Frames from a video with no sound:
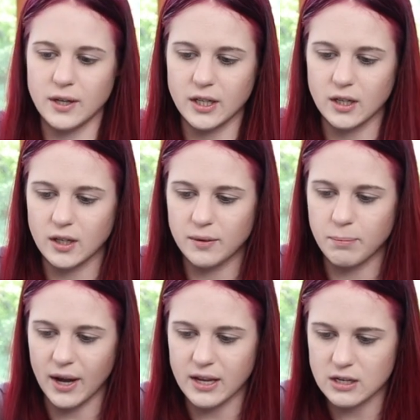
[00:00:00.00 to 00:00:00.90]
want to
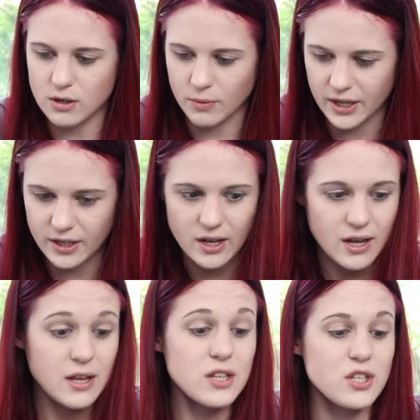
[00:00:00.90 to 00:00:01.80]
buy a new one.
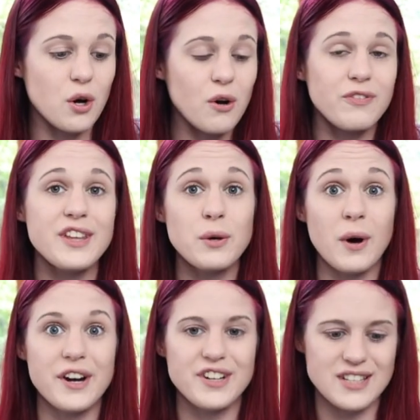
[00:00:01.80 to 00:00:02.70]
So hopefully the
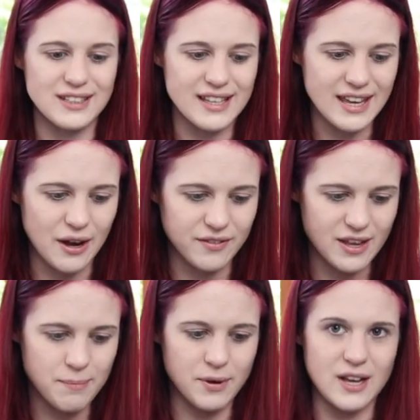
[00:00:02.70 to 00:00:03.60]
water doesn't leak out of
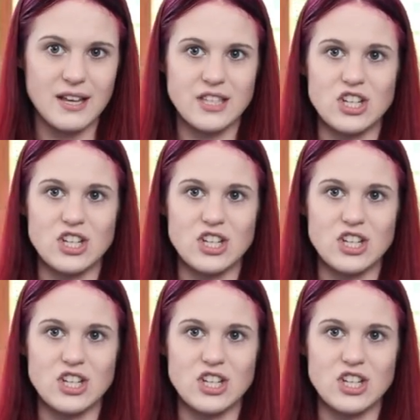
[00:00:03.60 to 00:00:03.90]
it, but it's a